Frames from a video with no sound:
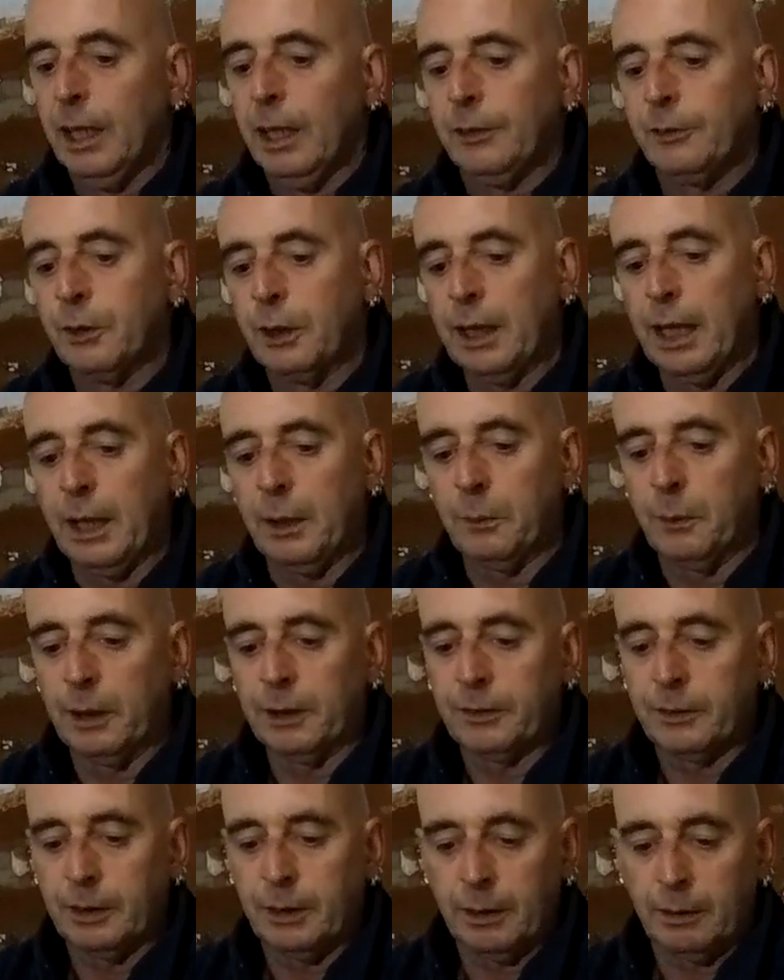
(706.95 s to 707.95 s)
So in other
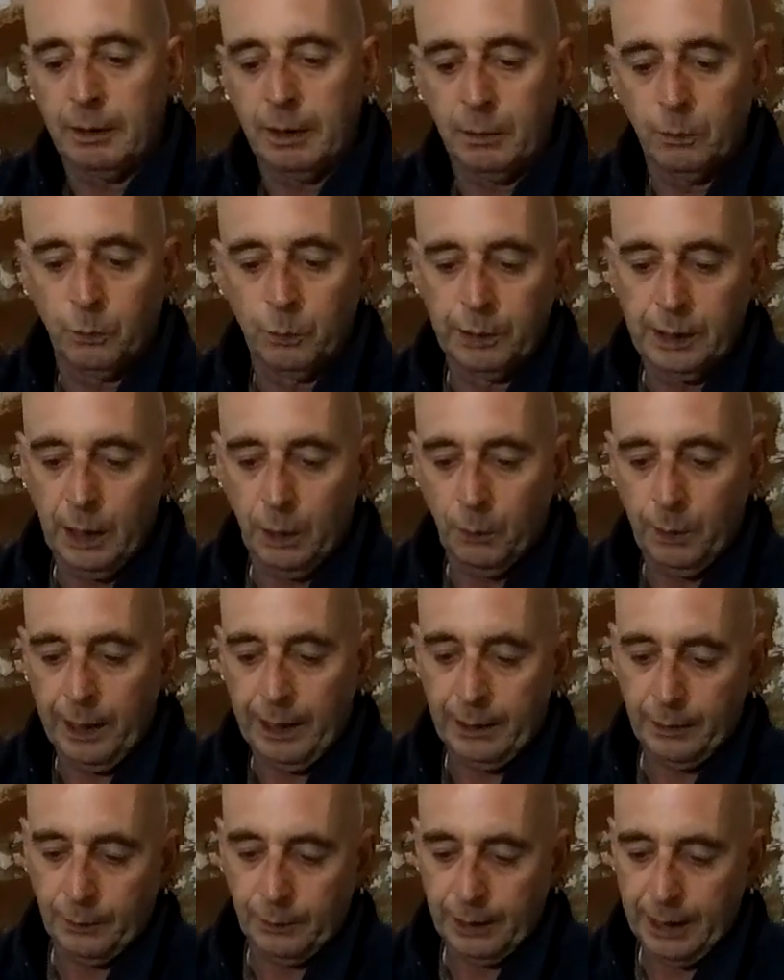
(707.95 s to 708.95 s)
words, would it have
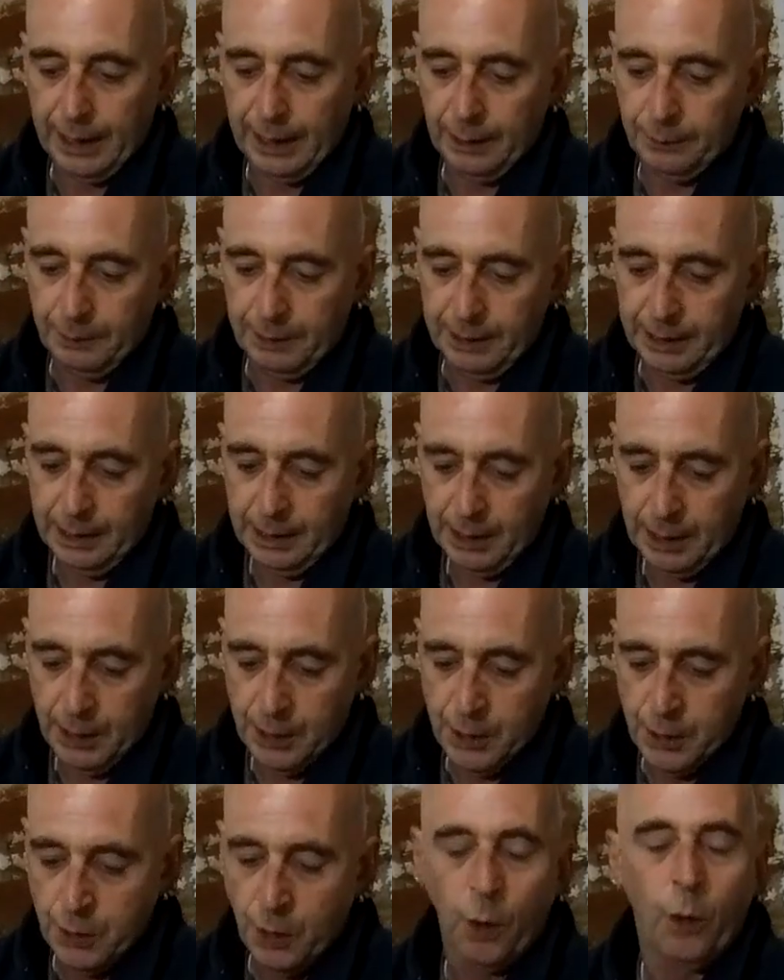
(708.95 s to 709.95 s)
went on anyway?
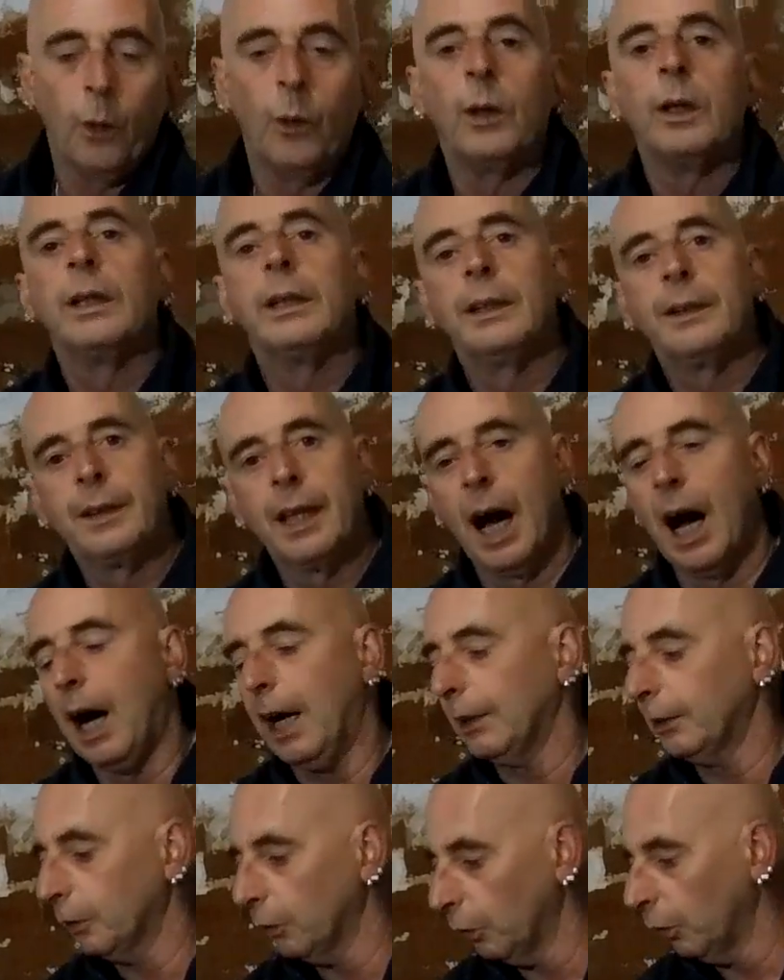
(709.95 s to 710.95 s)
No, the
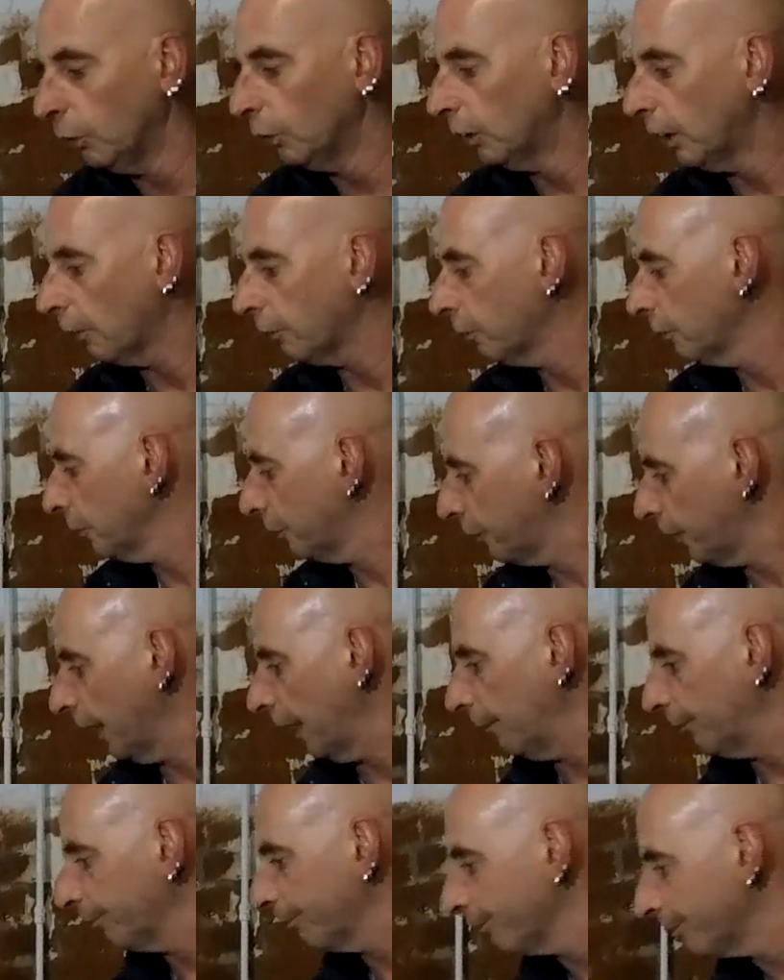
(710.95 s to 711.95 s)
handle doesn't
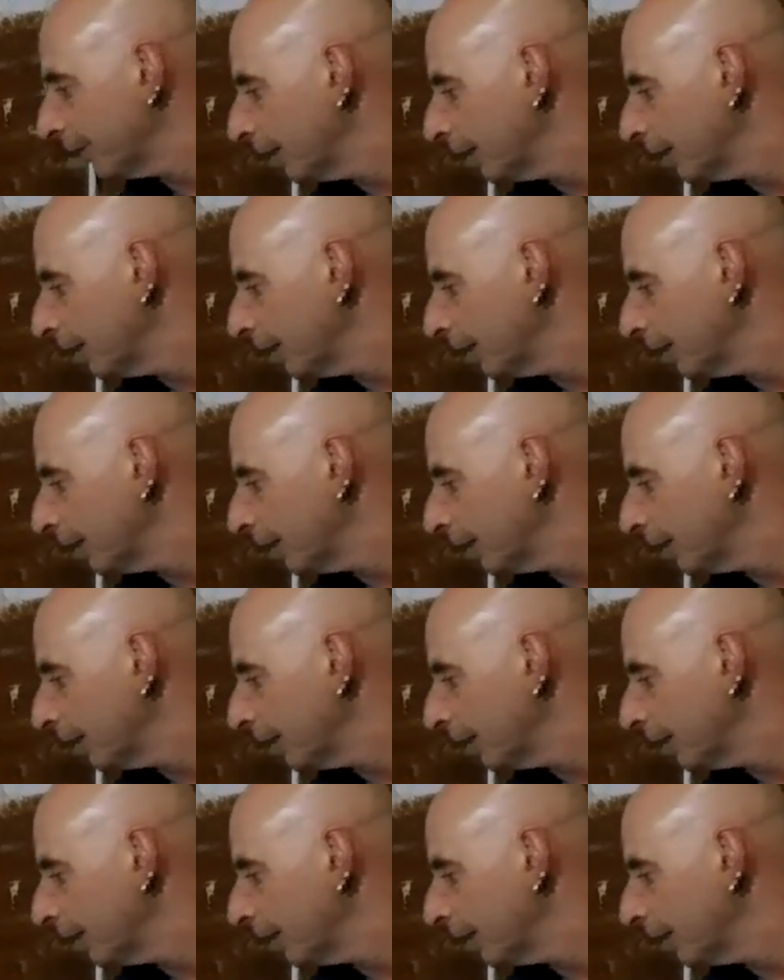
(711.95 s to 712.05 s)
fit.